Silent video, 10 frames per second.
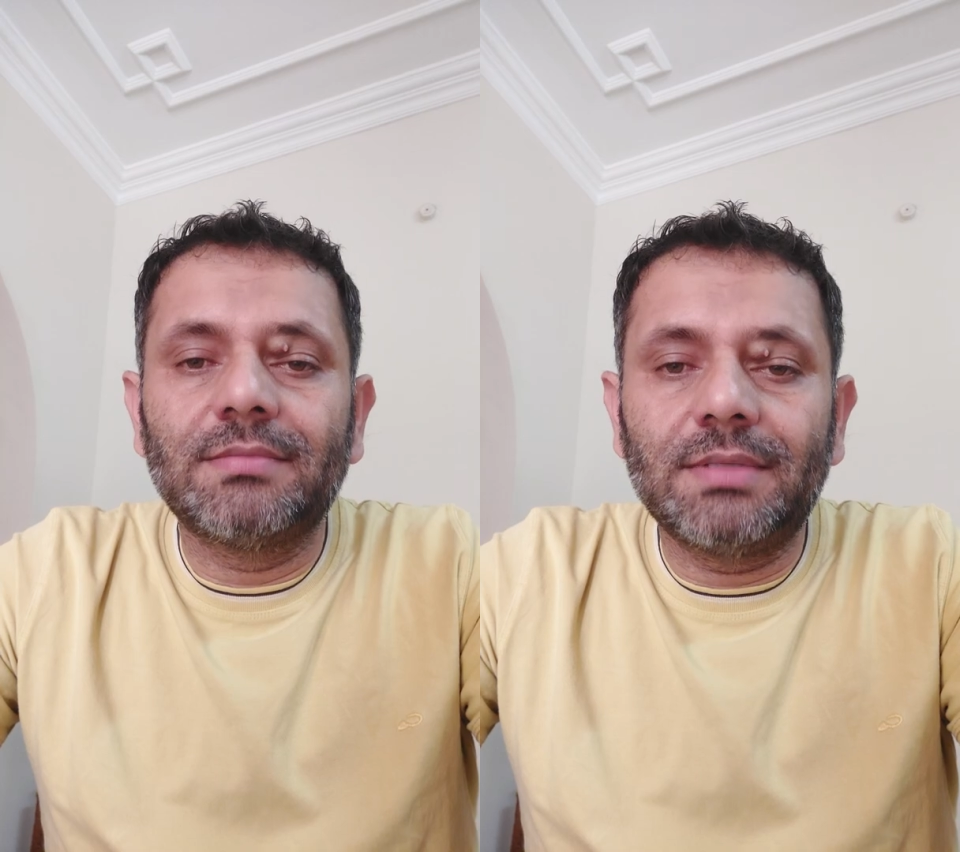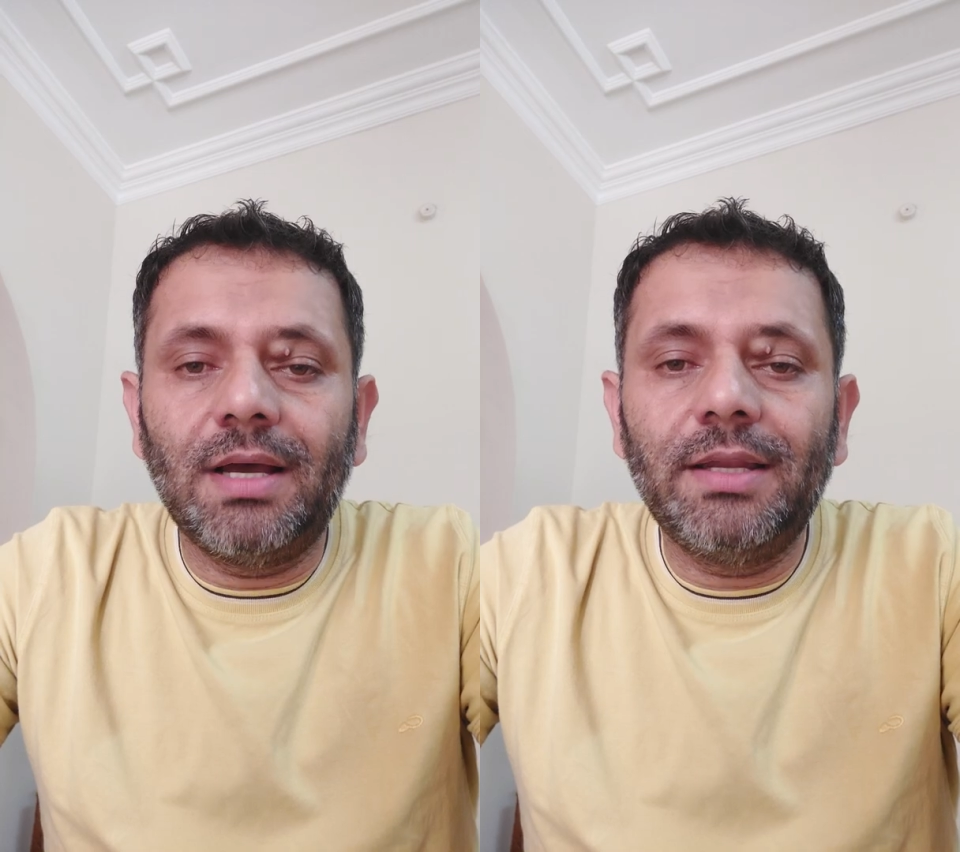
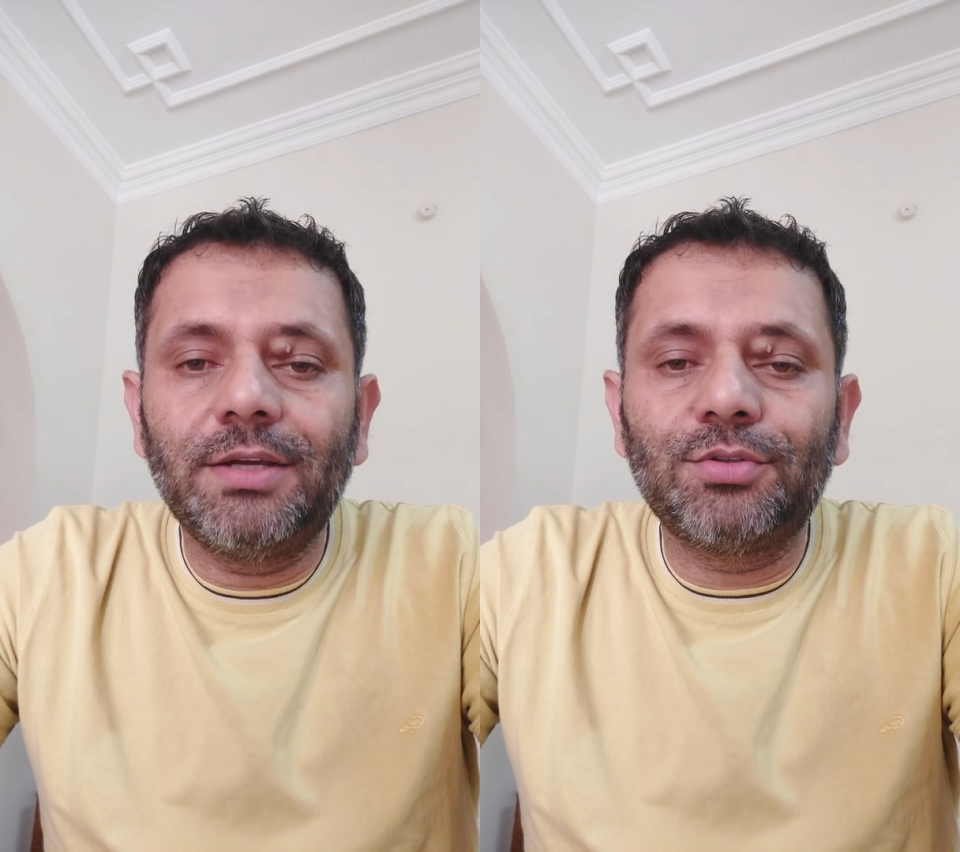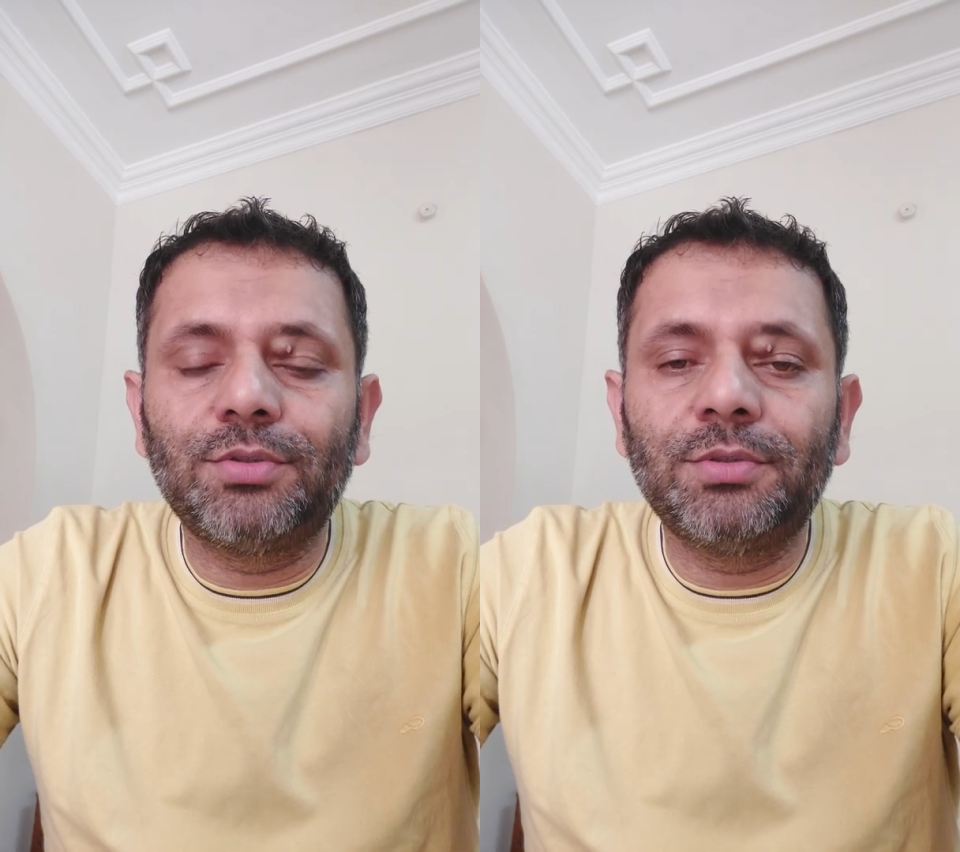
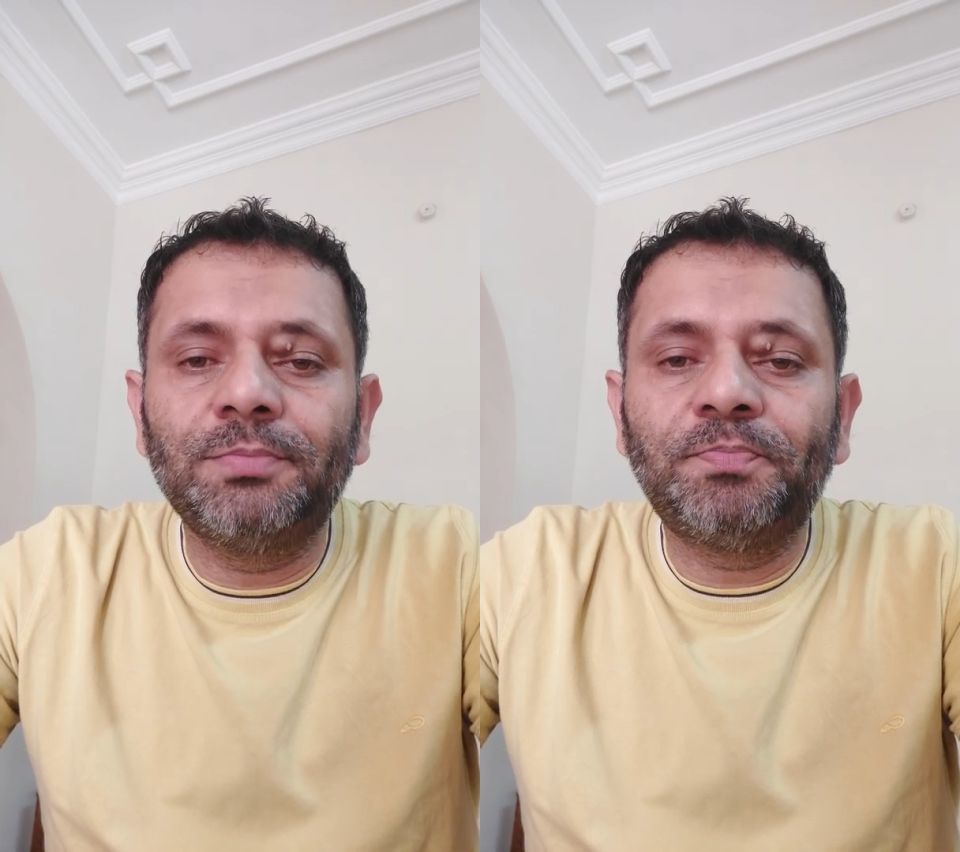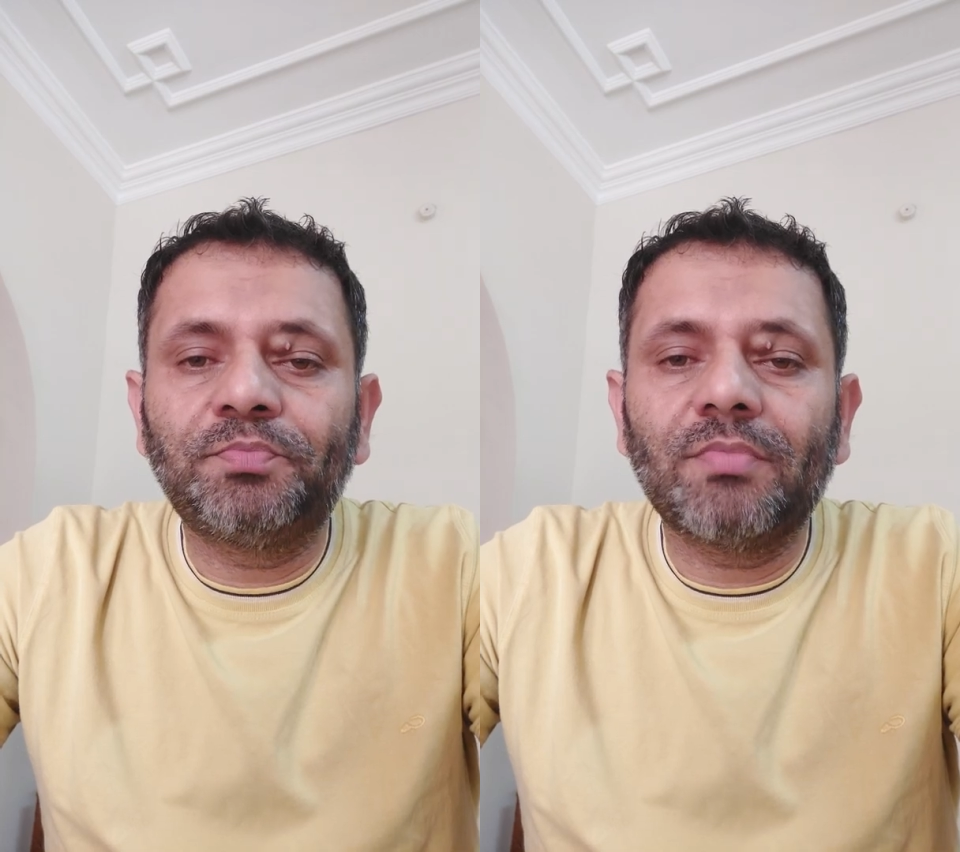Assalamualaikum.